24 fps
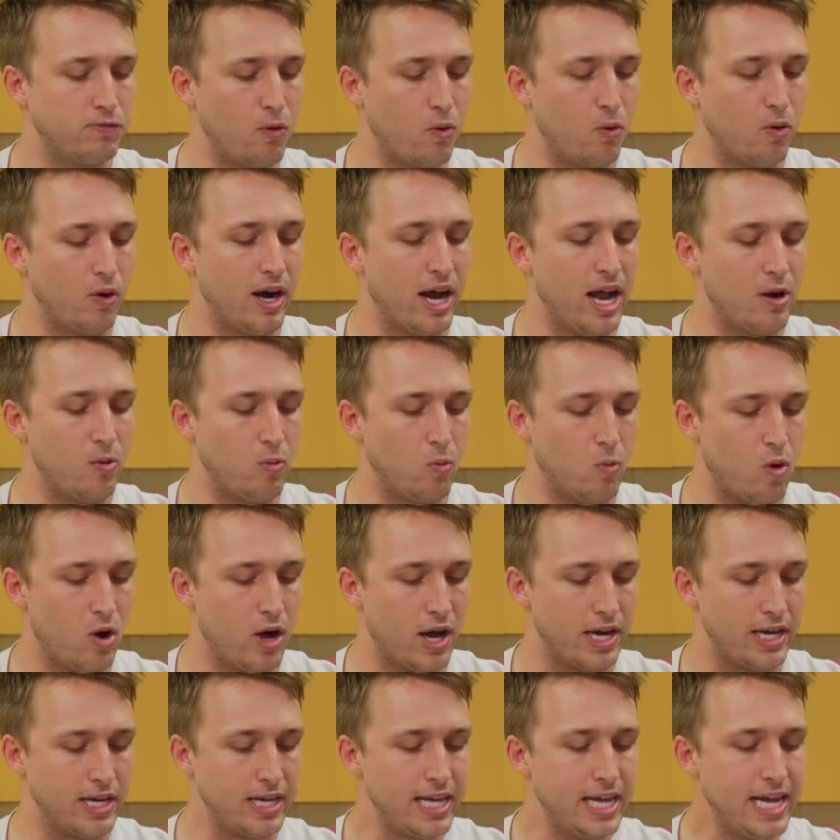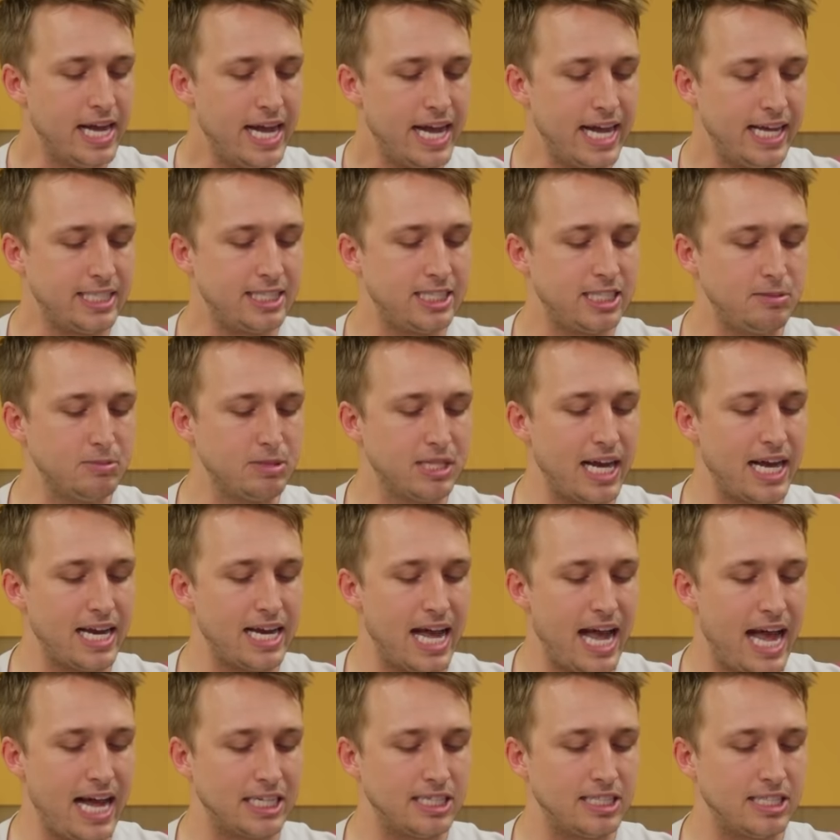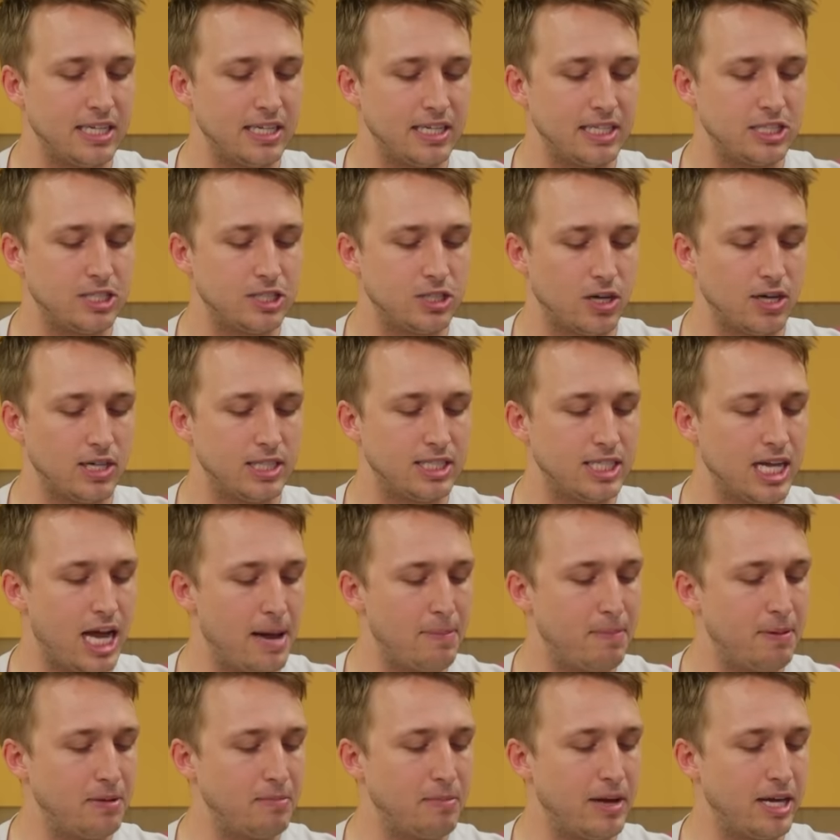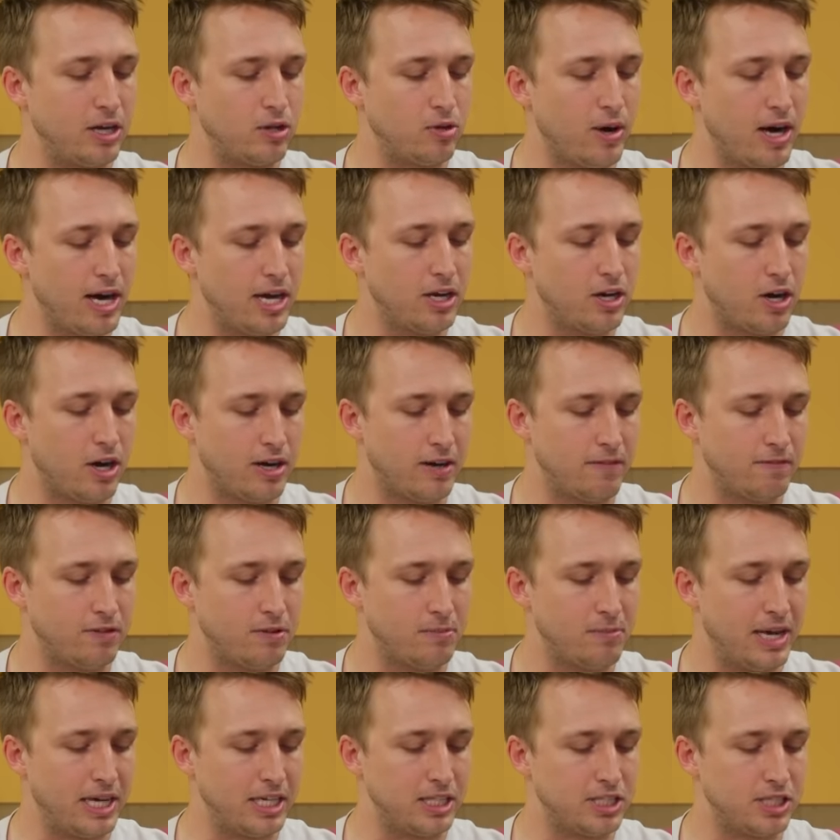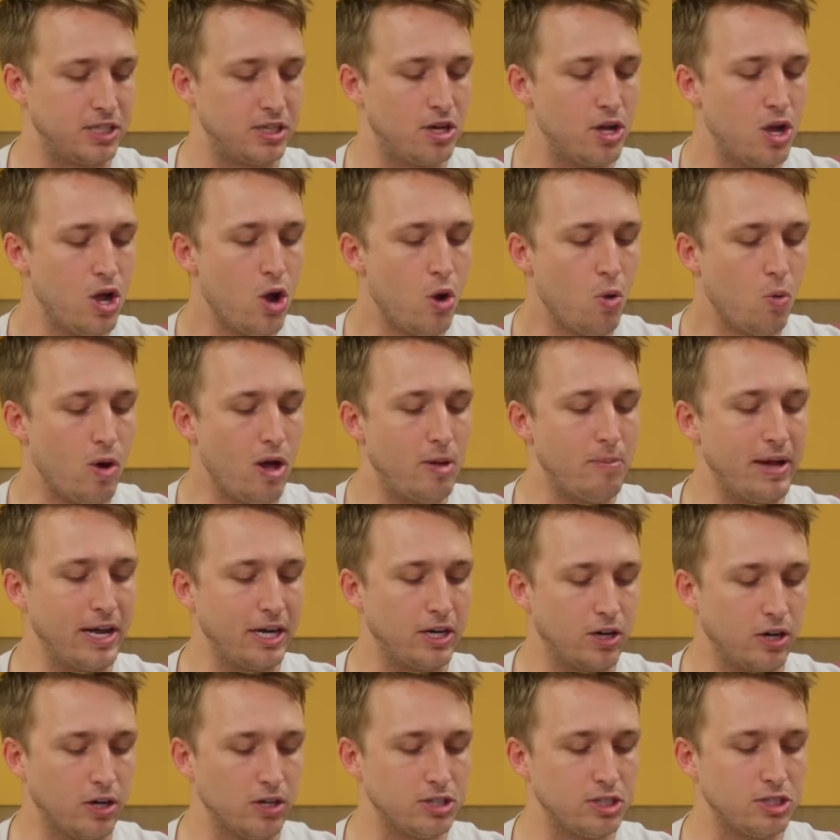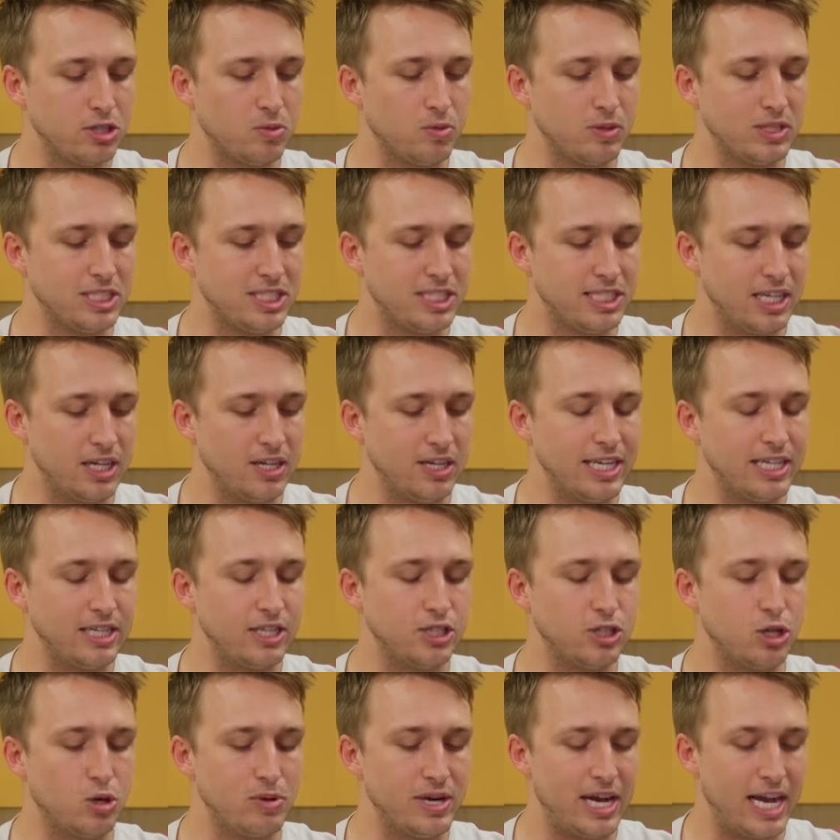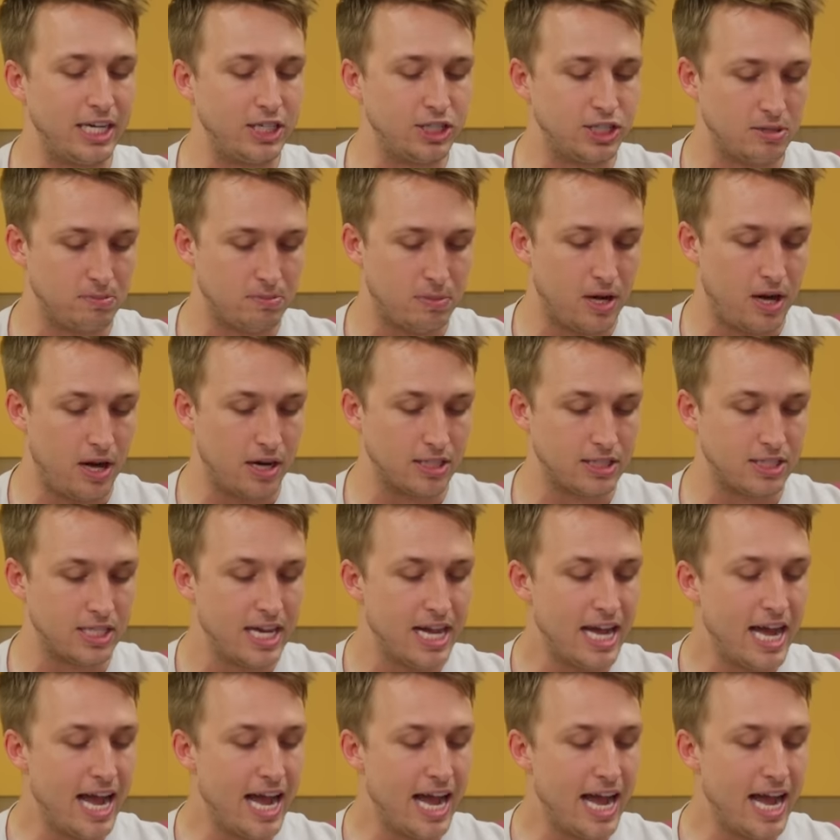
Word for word: 4 and 1. It seems I had accidentally started typing my credit card information while my cursor was still in the donation box.